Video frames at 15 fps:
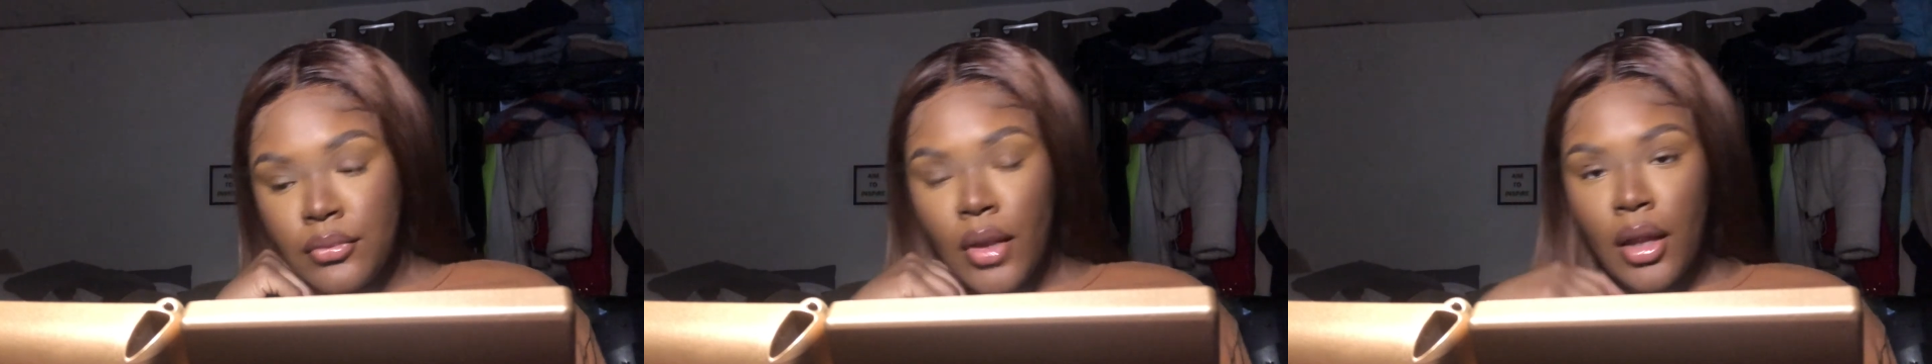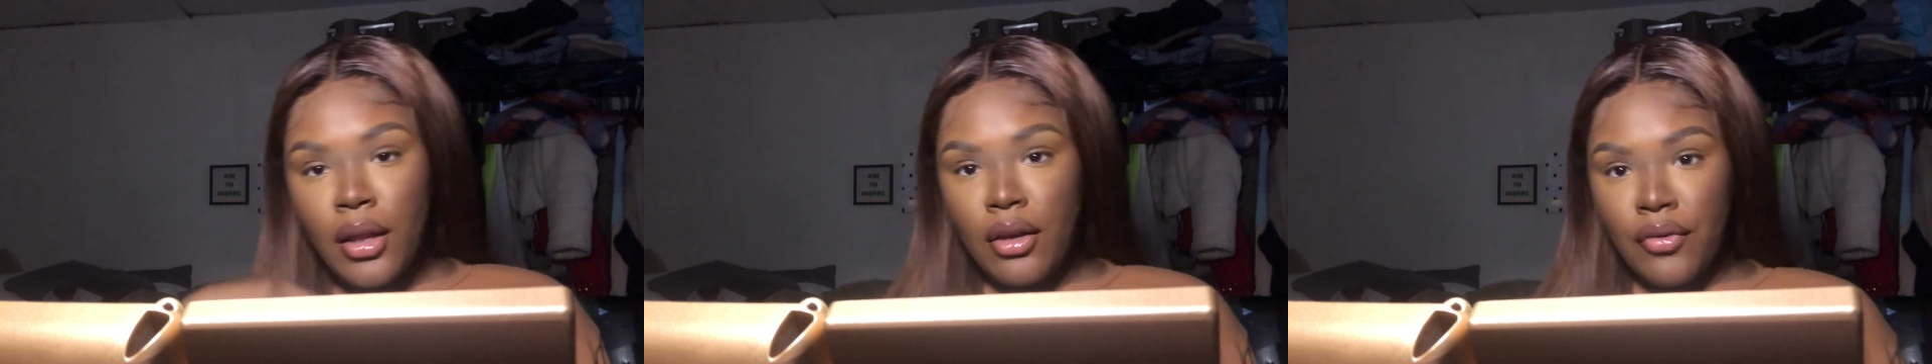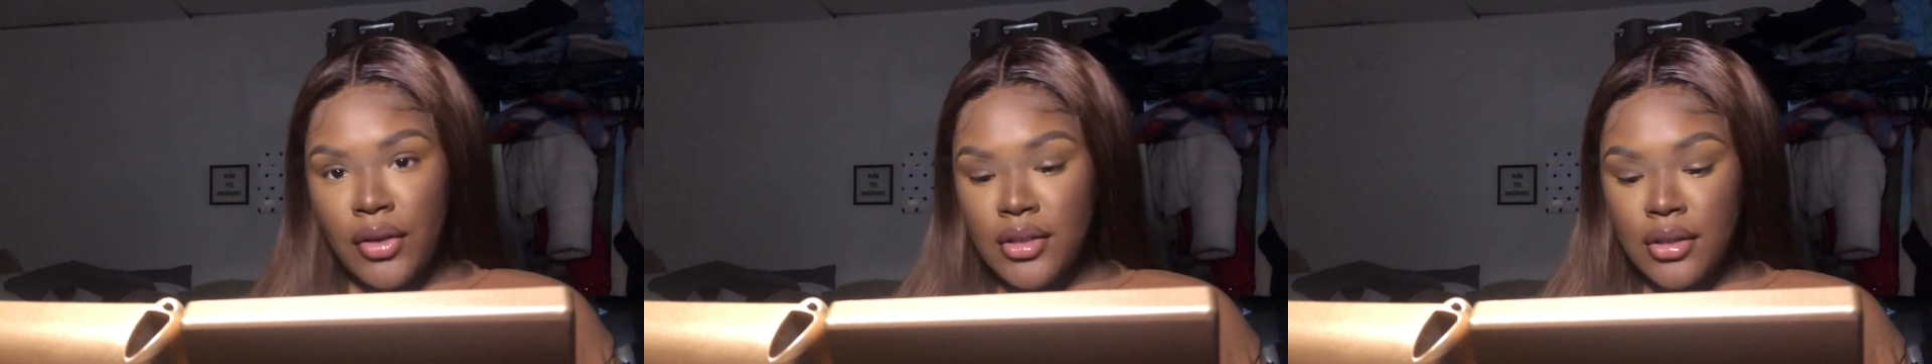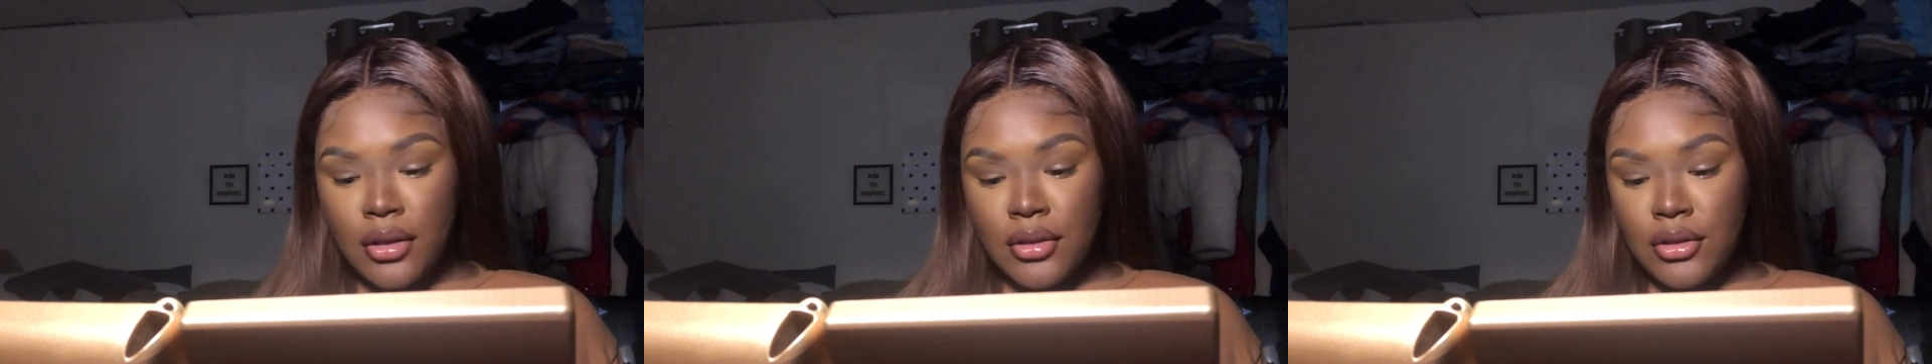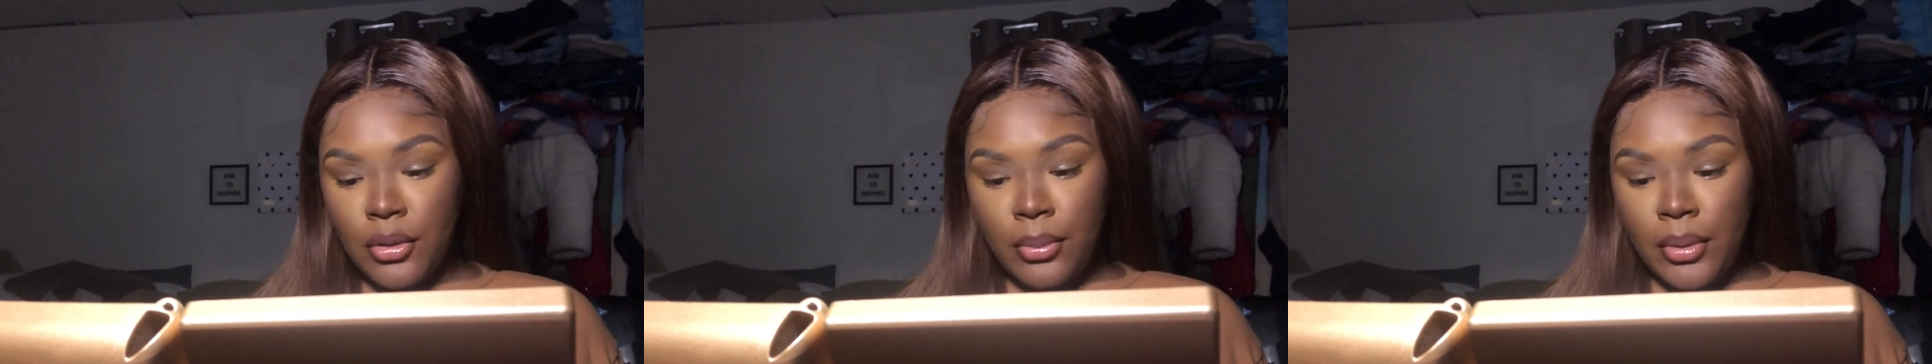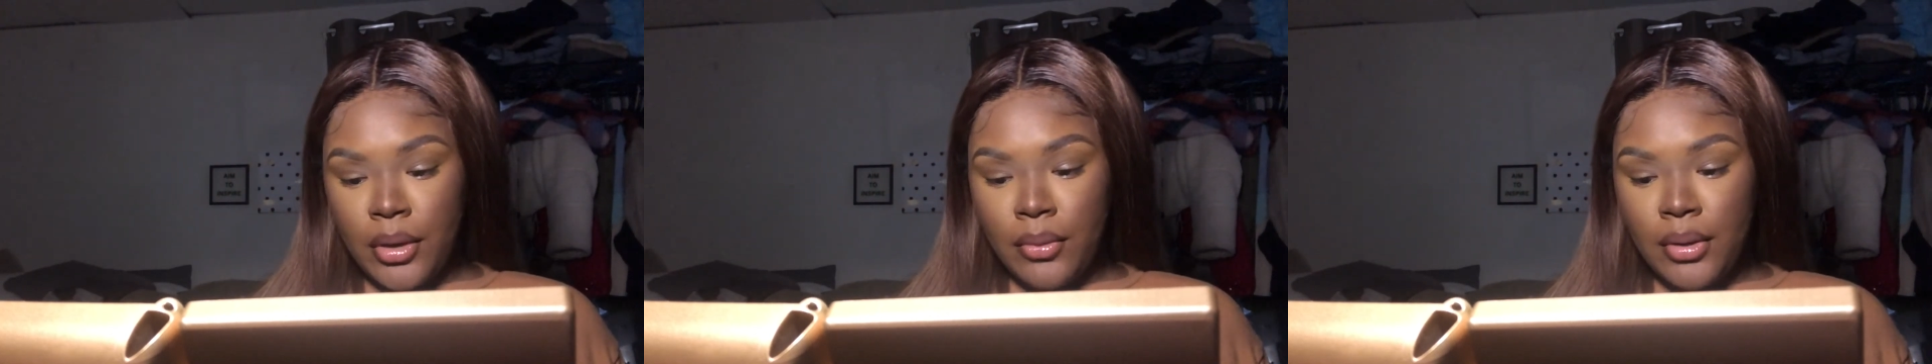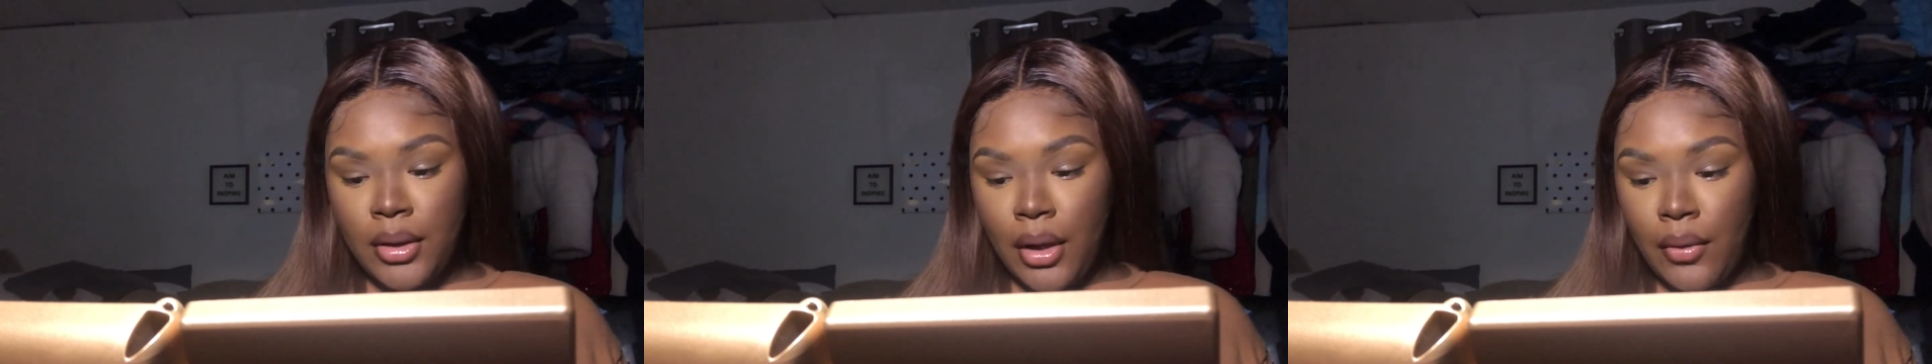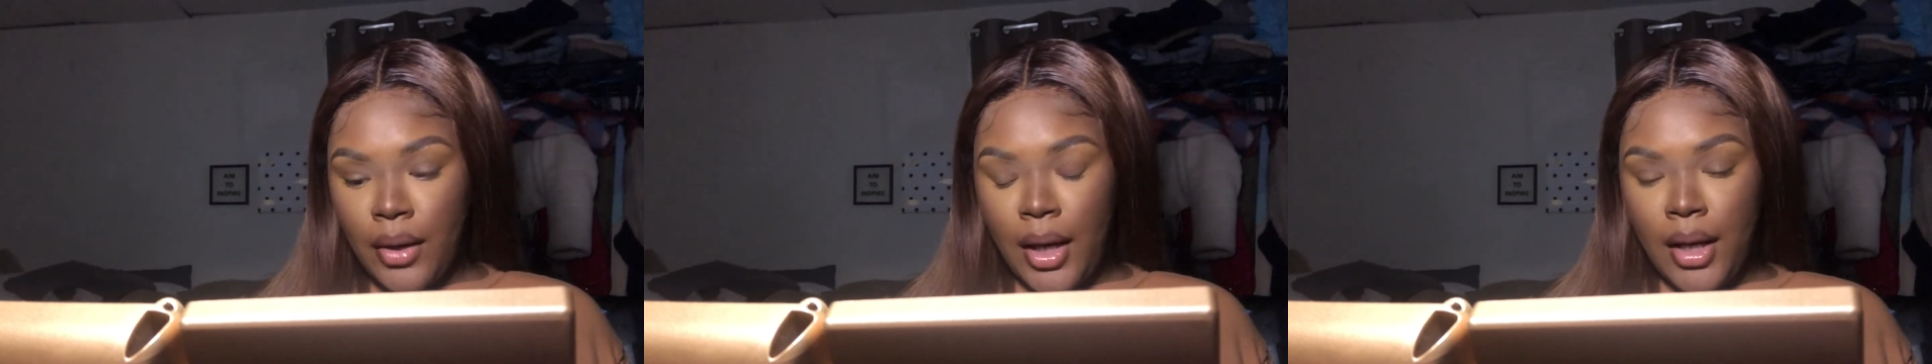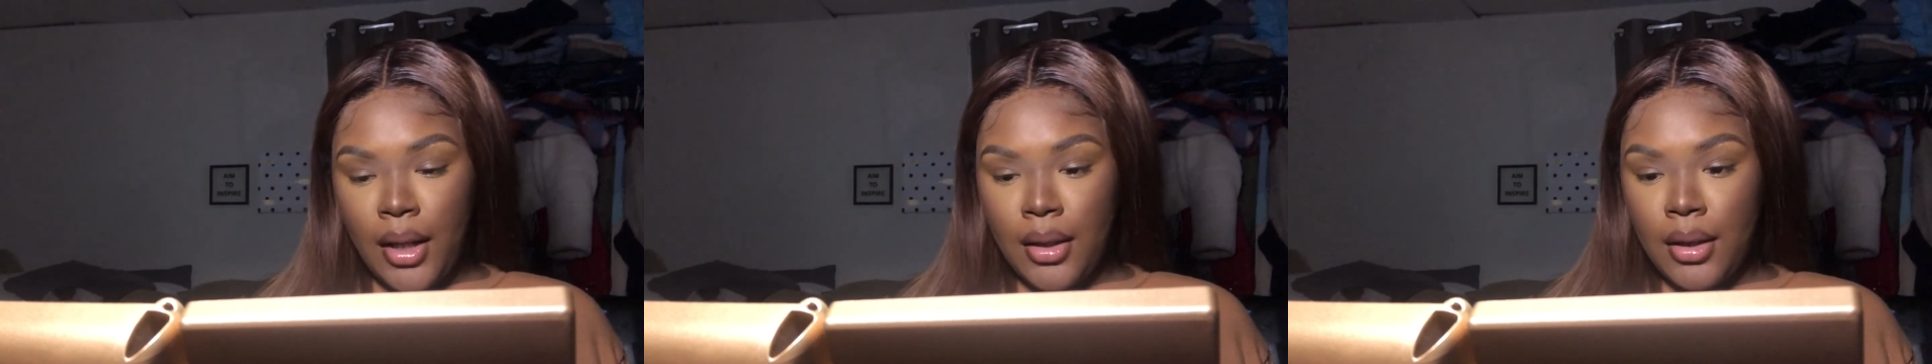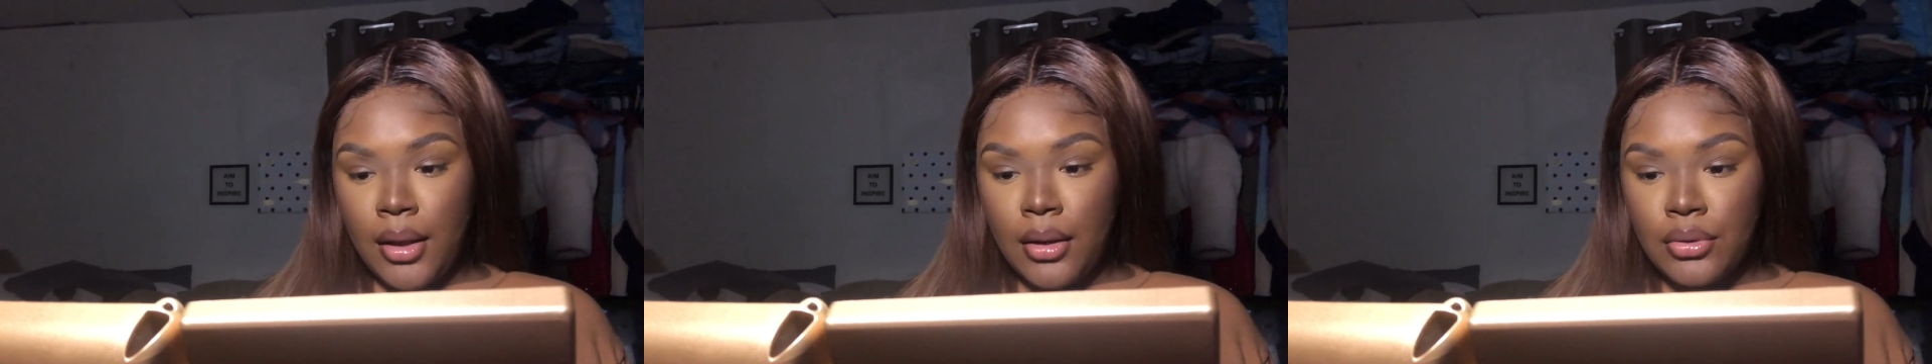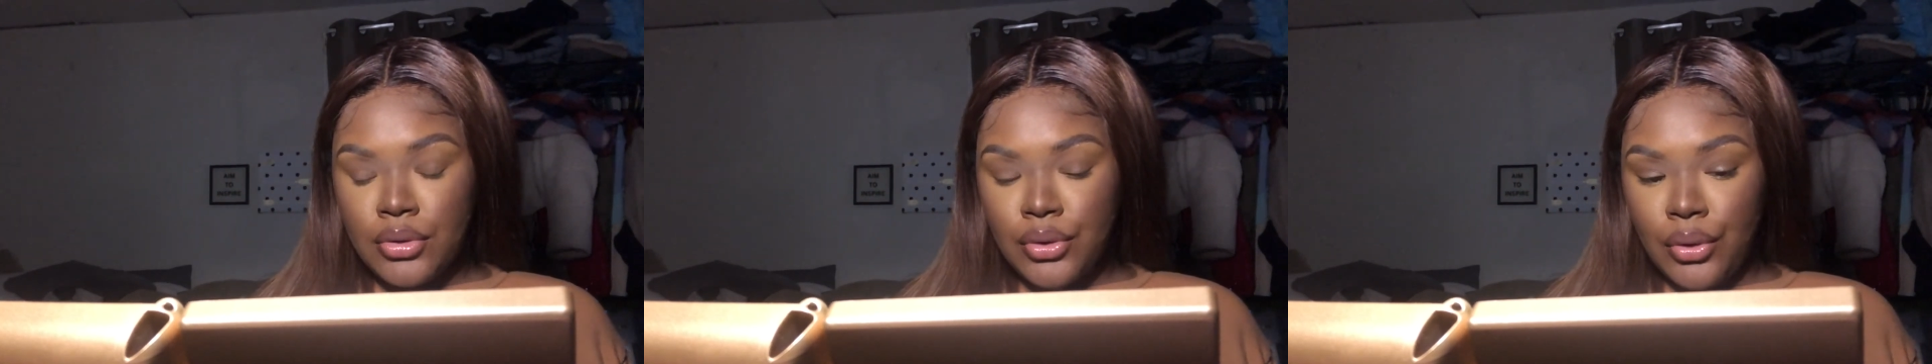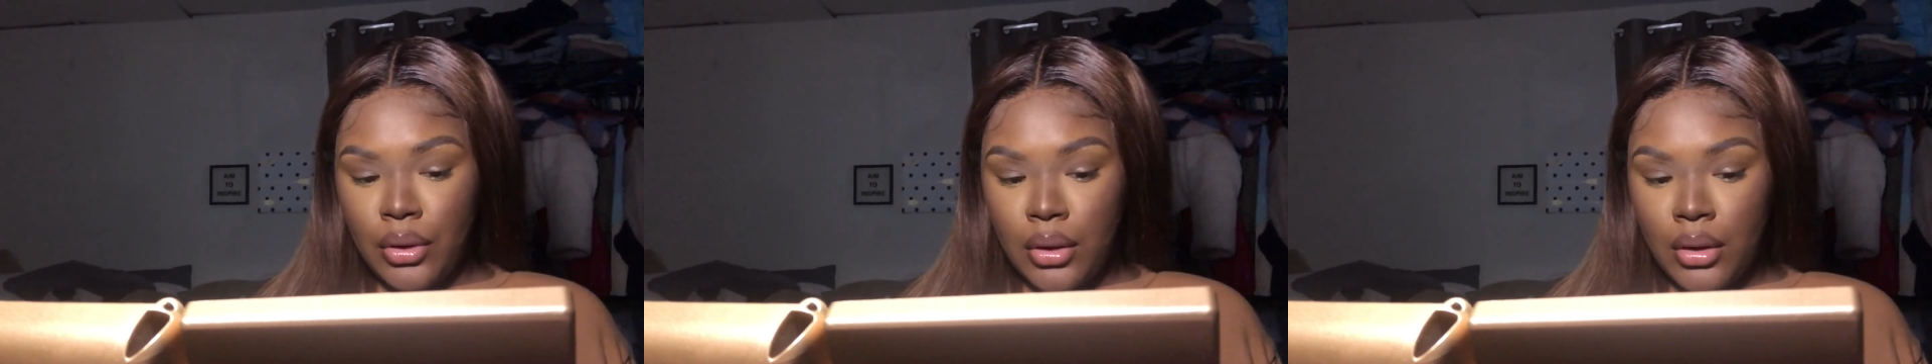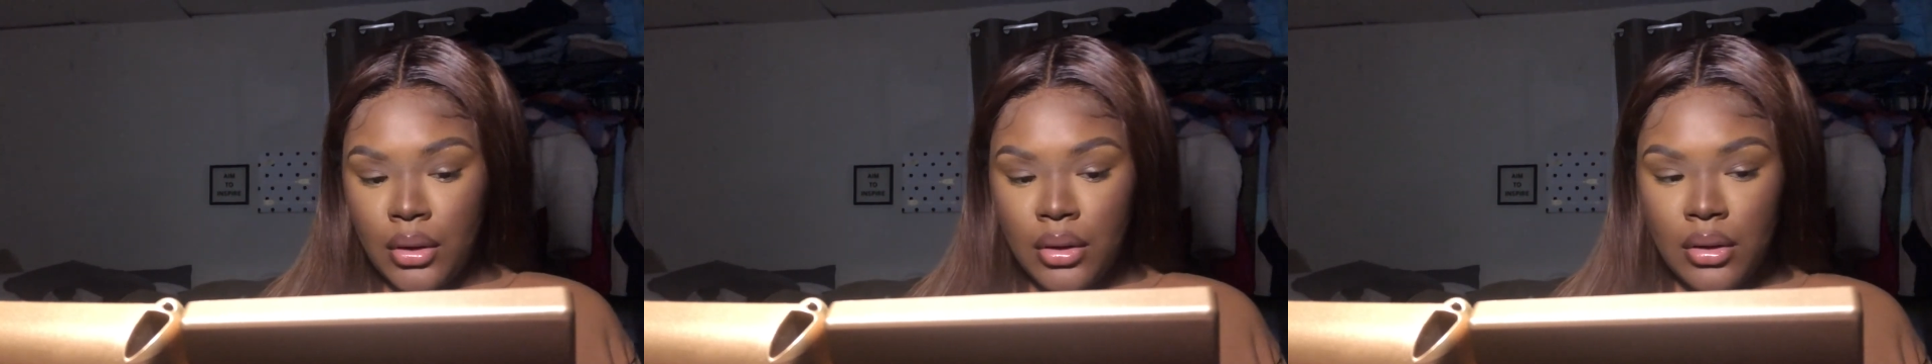The face looks so pretty without anything else on.